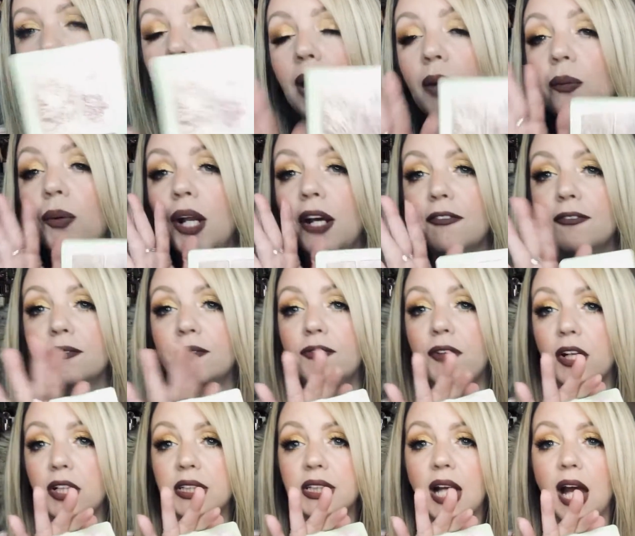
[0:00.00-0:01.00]
like when I
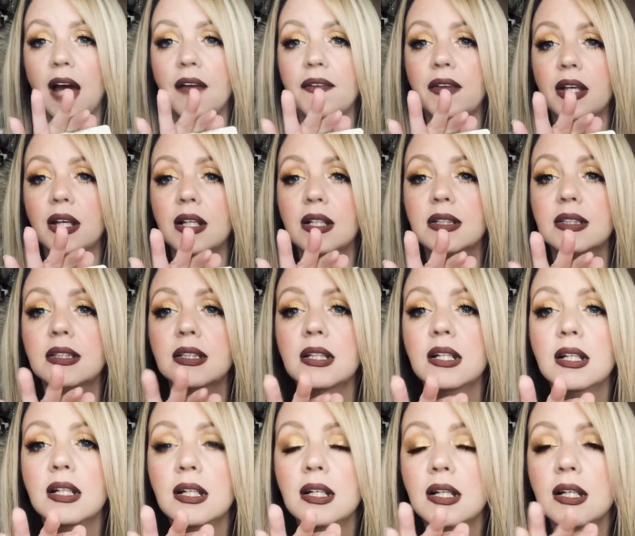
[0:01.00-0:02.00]
first got this,
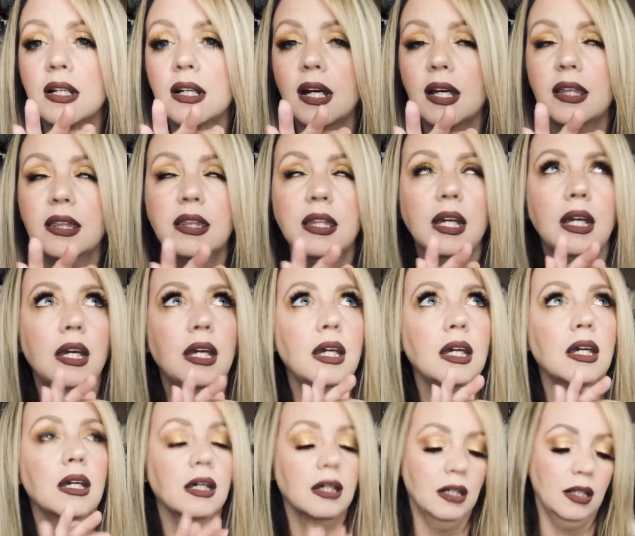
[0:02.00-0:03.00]
I
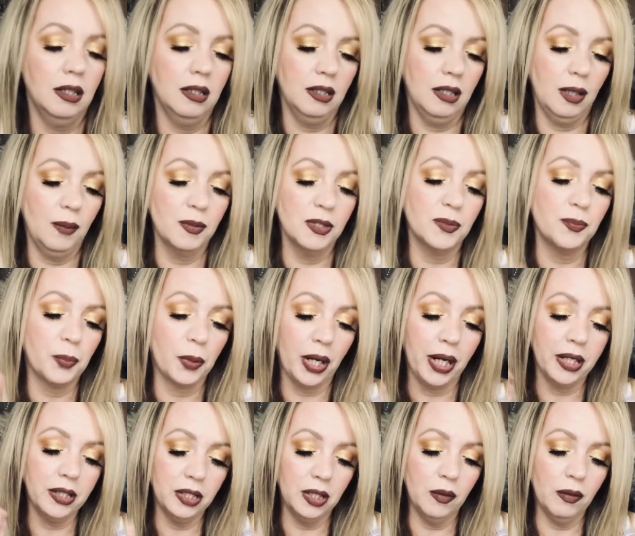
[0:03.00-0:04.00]
think it was
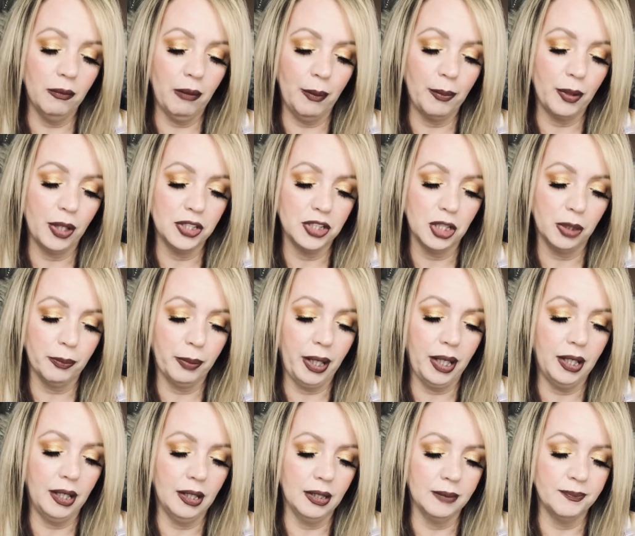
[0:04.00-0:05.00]
brand new in my Project
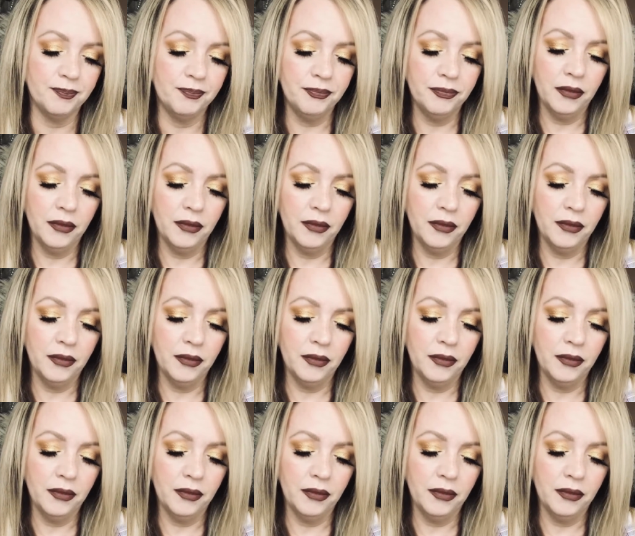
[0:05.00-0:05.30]
Pan,